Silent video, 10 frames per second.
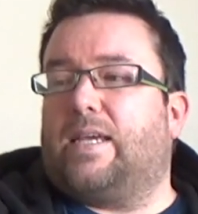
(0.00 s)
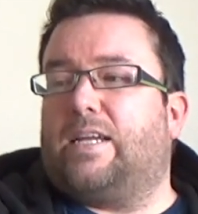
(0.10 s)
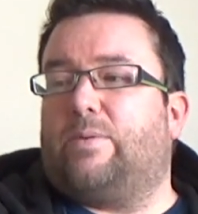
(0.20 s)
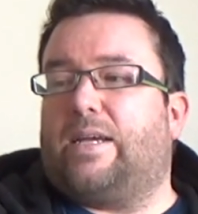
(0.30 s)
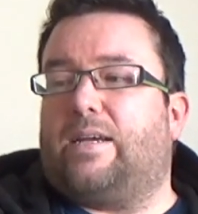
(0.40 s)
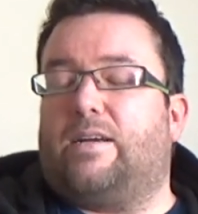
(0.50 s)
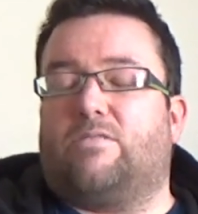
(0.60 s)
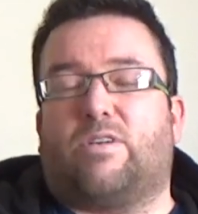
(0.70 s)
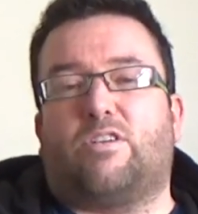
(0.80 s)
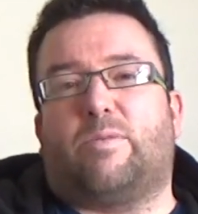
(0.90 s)
Anyway,
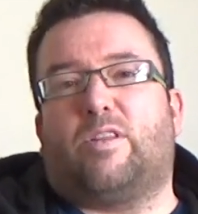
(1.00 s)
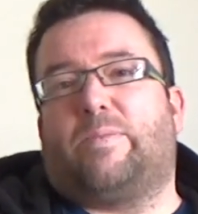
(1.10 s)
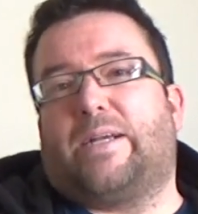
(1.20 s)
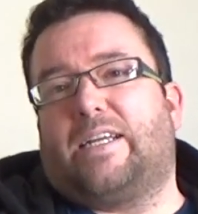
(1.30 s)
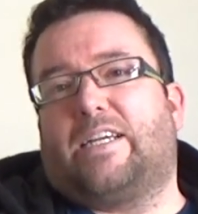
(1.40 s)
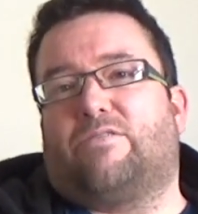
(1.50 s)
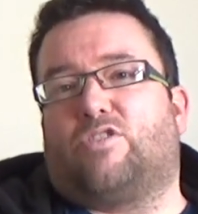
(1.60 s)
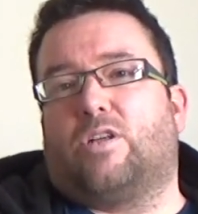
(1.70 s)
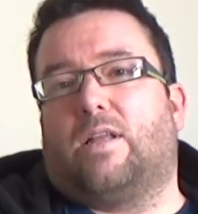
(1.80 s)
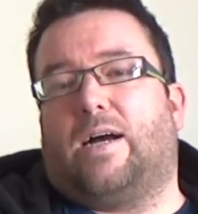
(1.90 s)
around about the beginning of
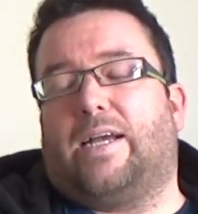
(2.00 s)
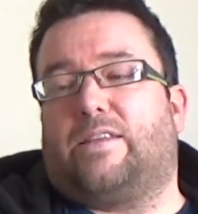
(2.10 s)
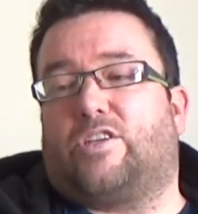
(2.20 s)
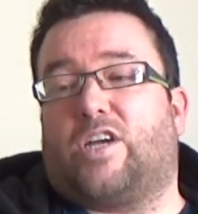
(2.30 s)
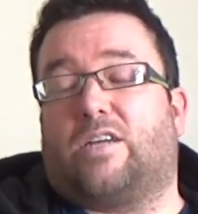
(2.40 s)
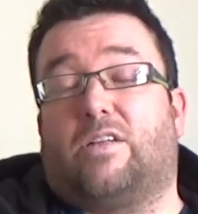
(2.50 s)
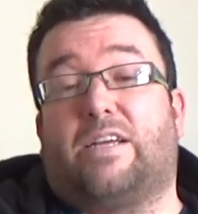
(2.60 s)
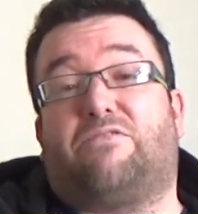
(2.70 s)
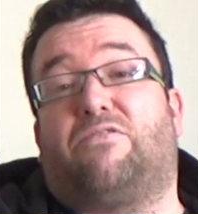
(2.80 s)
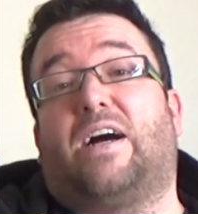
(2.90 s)
July, the channel
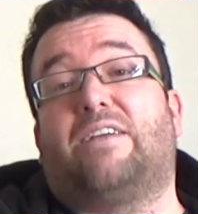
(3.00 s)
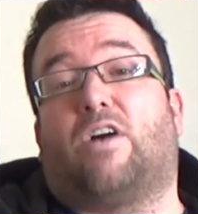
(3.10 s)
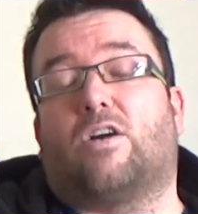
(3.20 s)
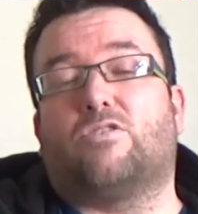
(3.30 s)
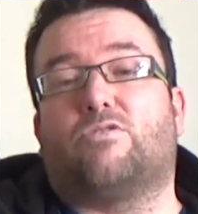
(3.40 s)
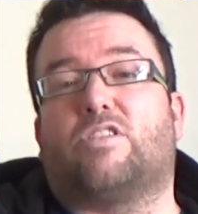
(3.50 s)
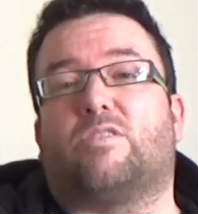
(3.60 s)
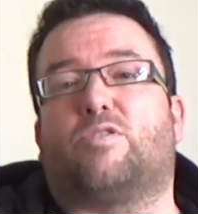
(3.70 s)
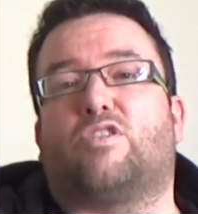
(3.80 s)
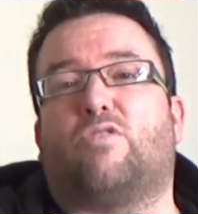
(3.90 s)
hit 500
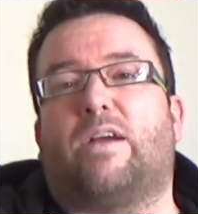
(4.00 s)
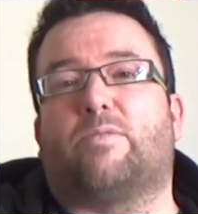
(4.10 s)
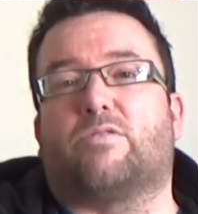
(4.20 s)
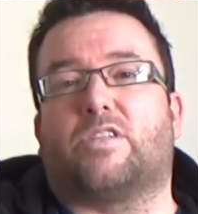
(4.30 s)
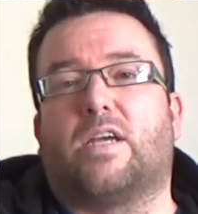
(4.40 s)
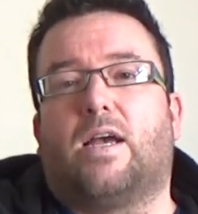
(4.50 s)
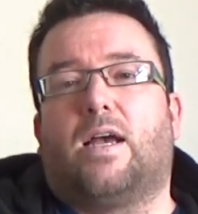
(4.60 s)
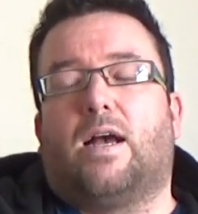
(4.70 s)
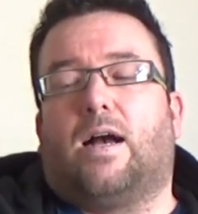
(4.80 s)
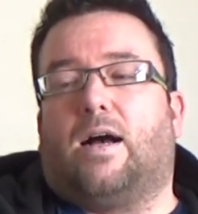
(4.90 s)
subscribers.
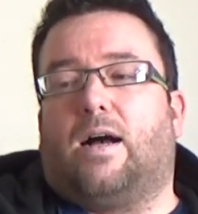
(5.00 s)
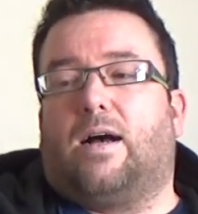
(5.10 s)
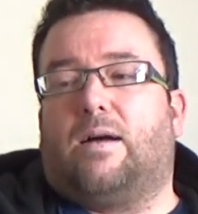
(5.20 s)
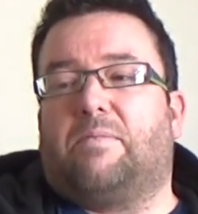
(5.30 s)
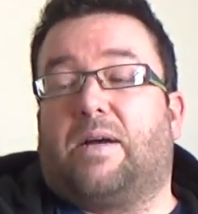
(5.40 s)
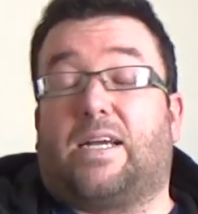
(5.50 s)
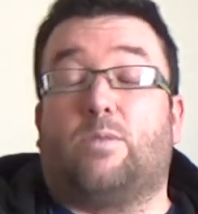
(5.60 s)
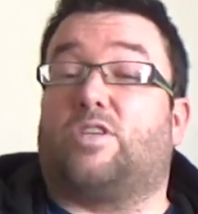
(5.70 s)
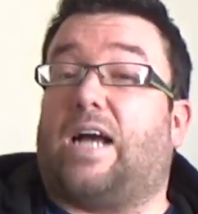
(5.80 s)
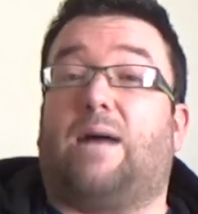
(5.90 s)
And I
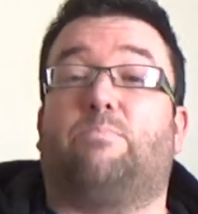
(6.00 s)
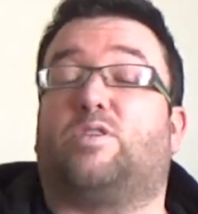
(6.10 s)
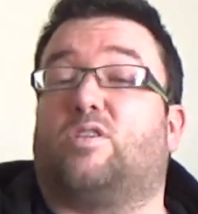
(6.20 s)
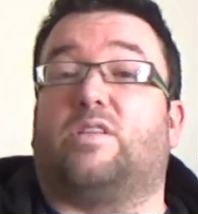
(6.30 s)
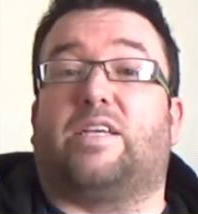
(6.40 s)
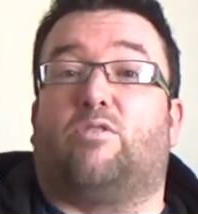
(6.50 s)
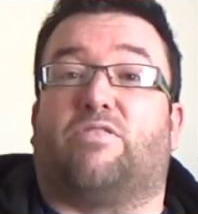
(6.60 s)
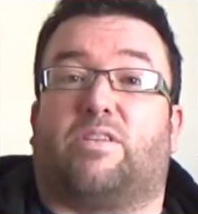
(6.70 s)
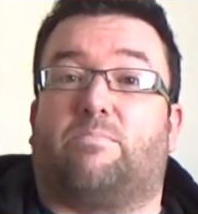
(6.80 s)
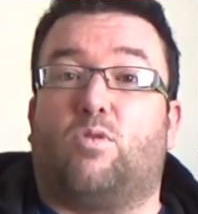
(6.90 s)
was absolutely
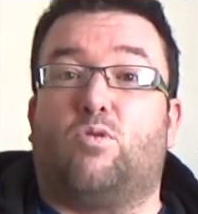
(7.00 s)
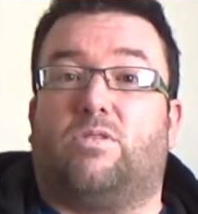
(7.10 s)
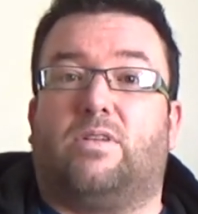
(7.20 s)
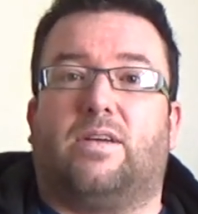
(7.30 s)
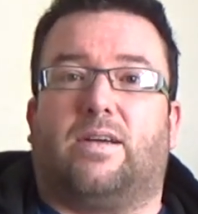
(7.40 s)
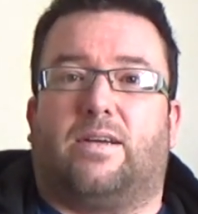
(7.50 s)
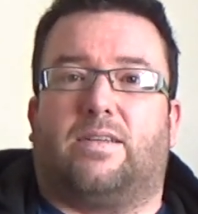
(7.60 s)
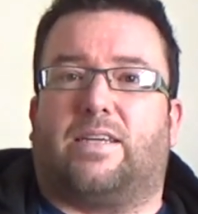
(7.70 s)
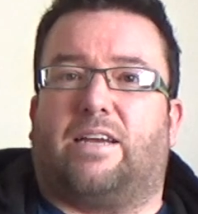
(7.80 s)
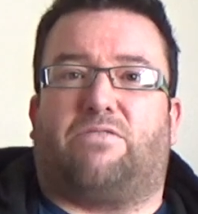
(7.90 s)
over the moon
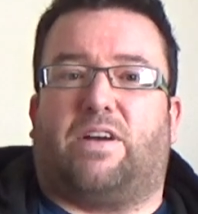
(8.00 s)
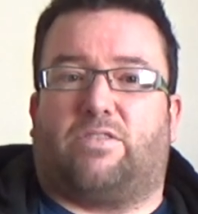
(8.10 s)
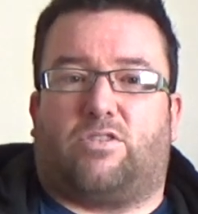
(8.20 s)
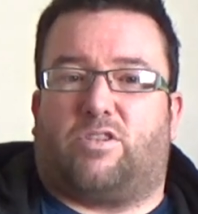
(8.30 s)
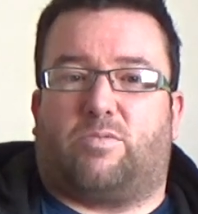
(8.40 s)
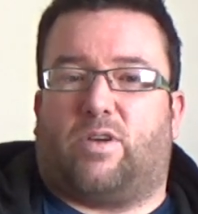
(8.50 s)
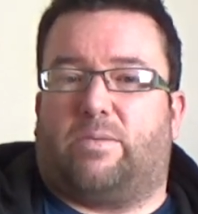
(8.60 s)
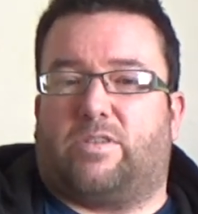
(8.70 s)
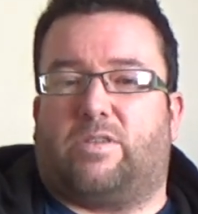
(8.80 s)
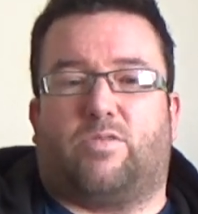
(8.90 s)
to get 500
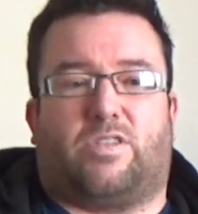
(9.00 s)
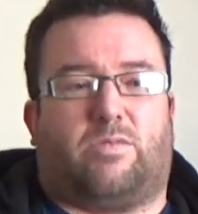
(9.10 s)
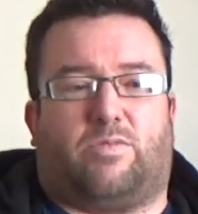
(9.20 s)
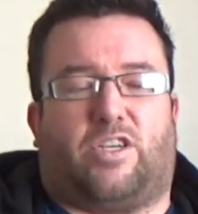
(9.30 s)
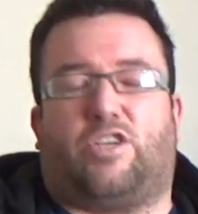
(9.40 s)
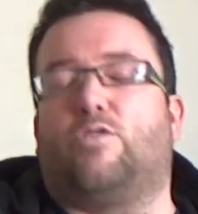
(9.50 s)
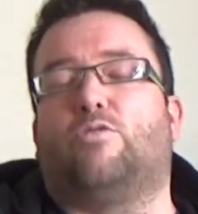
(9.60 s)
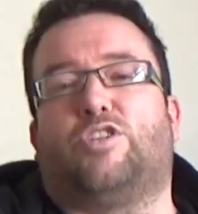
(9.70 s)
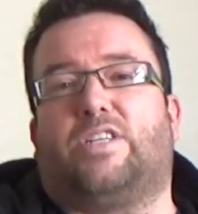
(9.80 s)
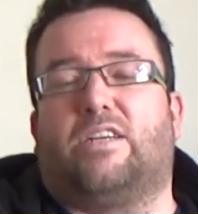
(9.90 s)
subscribers. It was a
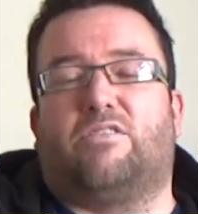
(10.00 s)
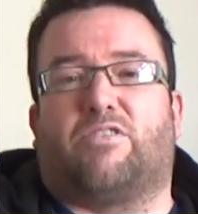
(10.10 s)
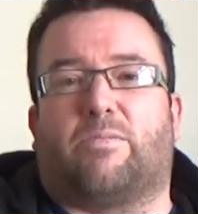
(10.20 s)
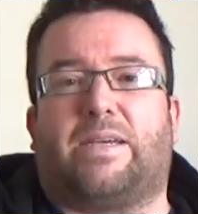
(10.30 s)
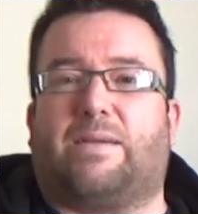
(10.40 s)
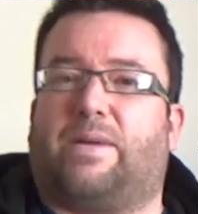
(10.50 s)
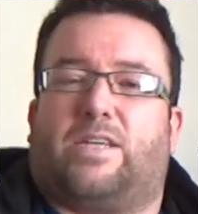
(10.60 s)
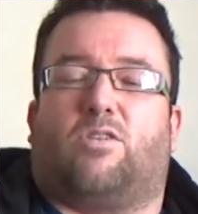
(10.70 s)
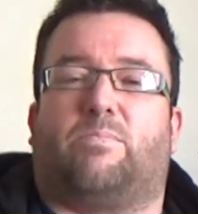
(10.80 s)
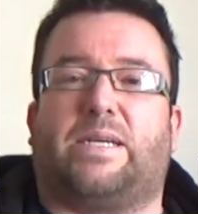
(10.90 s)
huge deal for me. It
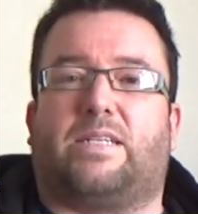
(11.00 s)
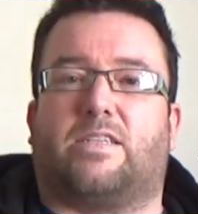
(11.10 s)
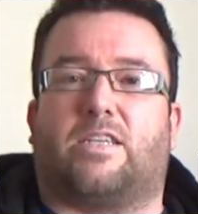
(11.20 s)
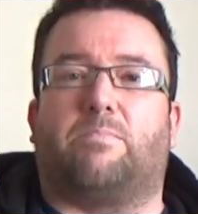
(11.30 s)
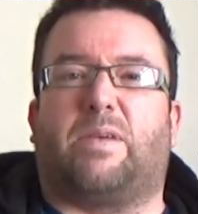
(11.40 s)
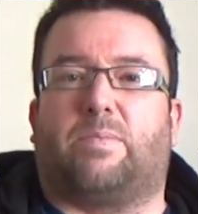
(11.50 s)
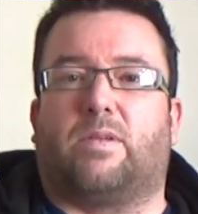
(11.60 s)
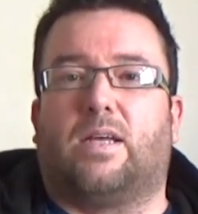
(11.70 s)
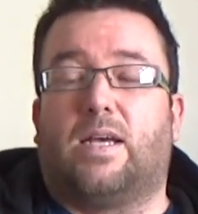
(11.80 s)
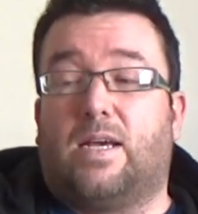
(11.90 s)
might not be to some
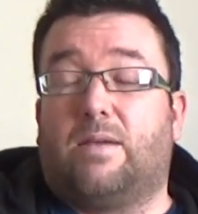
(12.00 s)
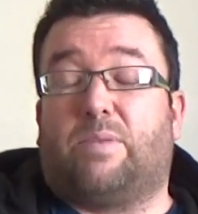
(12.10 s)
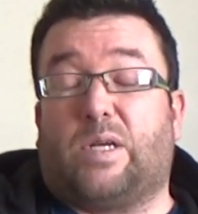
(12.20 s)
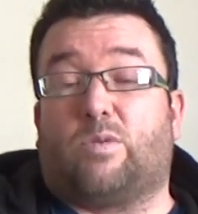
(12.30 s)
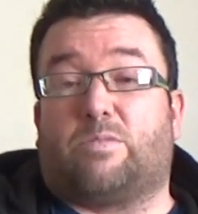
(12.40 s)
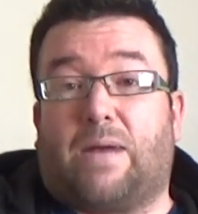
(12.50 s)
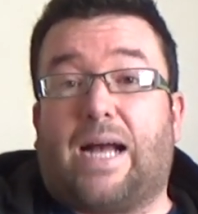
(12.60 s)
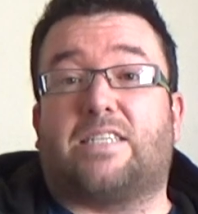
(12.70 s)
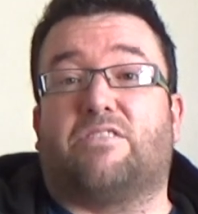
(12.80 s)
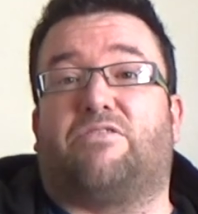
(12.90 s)
people, but it was
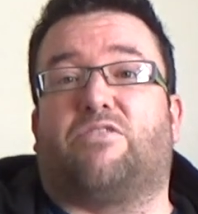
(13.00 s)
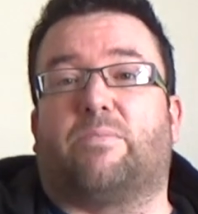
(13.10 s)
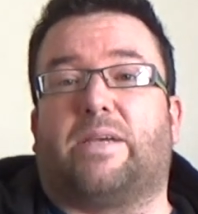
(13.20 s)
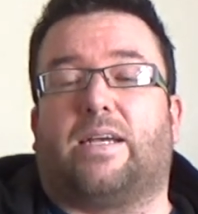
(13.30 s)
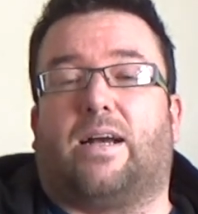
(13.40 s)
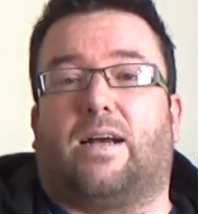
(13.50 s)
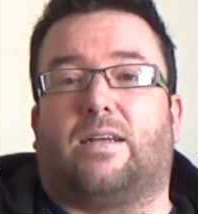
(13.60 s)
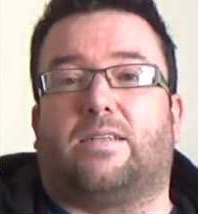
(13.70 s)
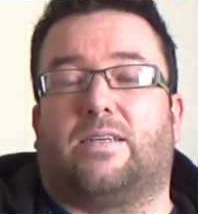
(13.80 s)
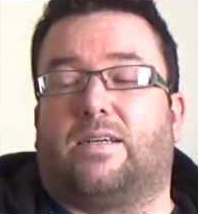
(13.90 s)
massive for me,
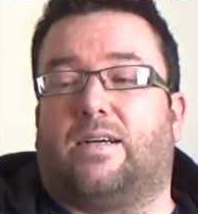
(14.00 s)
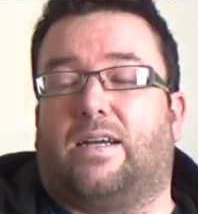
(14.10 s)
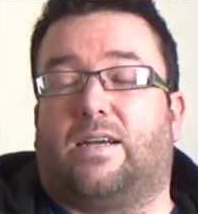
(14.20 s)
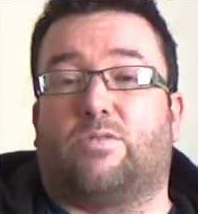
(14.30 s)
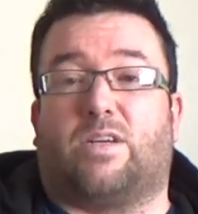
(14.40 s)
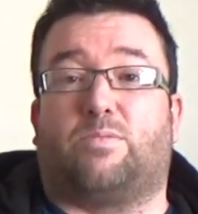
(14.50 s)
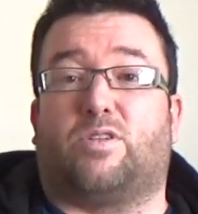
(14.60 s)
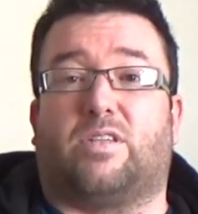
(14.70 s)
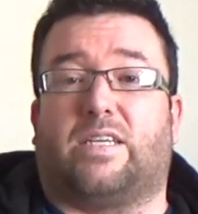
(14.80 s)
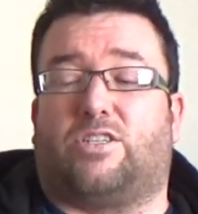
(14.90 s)
and I was
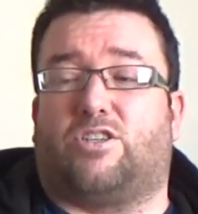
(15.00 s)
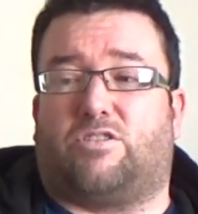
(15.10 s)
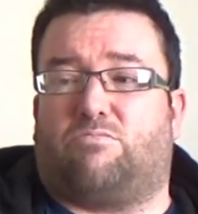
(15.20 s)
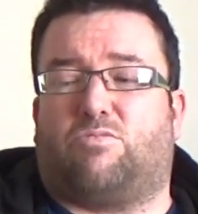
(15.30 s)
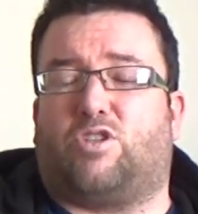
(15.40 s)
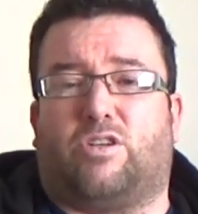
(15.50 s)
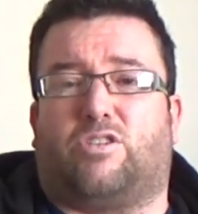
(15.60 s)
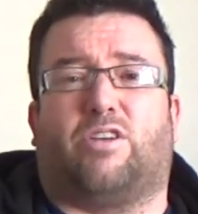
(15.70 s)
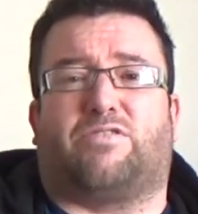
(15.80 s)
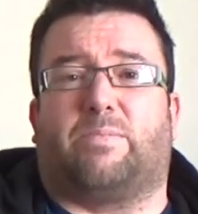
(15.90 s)
absolutely just
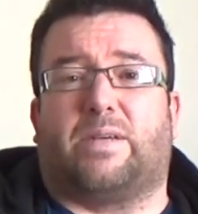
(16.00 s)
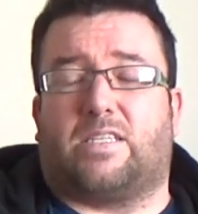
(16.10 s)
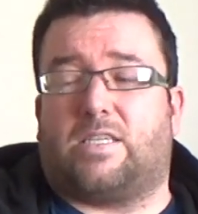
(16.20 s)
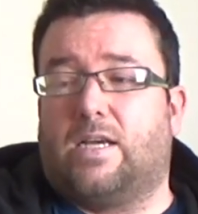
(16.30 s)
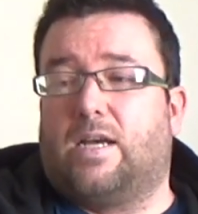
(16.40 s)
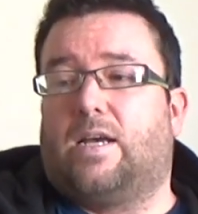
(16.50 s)
chuffed to bits.